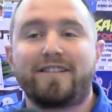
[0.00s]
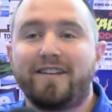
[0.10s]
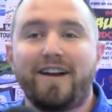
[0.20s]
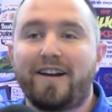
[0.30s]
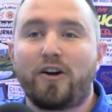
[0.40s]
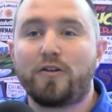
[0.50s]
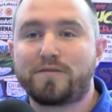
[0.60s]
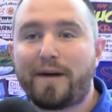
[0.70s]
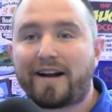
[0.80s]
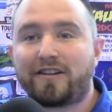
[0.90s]
it goes yeah.
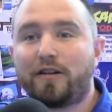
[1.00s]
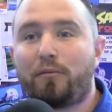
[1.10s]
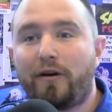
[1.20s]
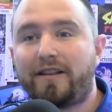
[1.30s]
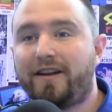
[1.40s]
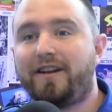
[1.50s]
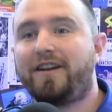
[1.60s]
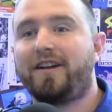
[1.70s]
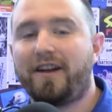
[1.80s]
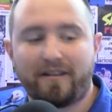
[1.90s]
back to the point that
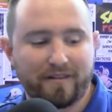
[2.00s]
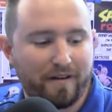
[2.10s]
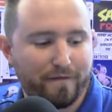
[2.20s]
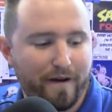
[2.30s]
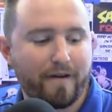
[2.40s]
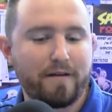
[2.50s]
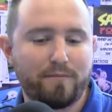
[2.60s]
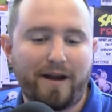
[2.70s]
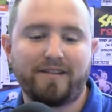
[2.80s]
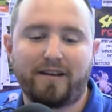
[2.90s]
it, it's a very
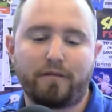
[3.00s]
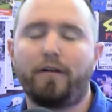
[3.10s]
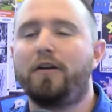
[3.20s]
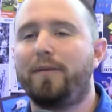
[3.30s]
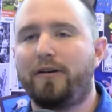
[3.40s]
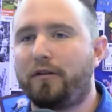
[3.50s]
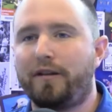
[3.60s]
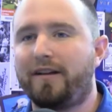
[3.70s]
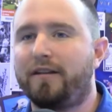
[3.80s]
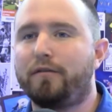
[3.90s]
basic fundamental
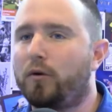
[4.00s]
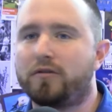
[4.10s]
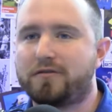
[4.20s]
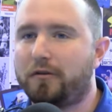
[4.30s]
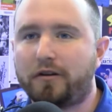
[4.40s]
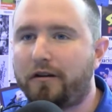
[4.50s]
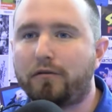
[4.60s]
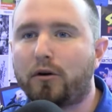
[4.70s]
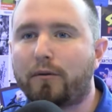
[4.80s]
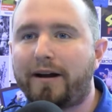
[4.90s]
thing that voters are looking
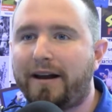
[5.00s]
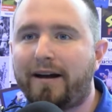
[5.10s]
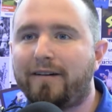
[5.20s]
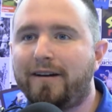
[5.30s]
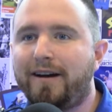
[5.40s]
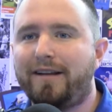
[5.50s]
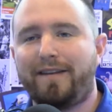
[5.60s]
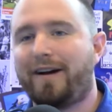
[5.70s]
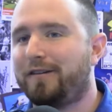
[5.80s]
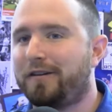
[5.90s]
for right now. They
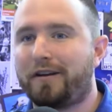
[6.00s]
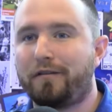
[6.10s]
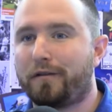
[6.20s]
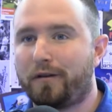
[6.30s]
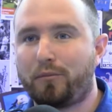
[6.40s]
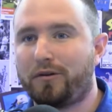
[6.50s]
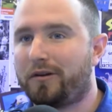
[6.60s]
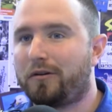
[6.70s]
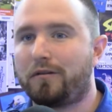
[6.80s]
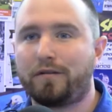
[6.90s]
aren't looking for the
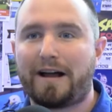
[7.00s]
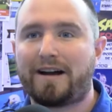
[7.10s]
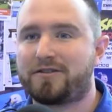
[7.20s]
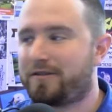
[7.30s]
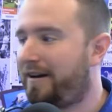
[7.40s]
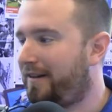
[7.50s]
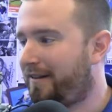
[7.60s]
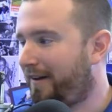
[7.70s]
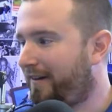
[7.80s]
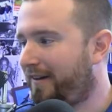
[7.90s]
political flash or
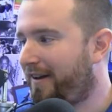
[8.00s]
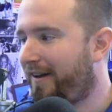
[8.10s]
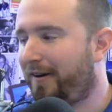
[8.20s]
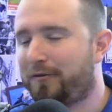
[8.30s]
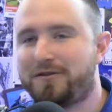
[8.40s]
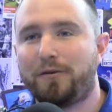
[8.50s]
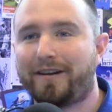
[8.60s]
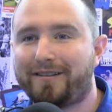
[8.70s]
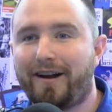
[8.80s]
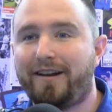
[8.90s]
anything you mm-hmm. know too
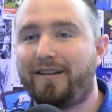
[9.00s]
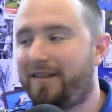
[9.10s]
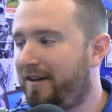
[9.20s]
exciting. They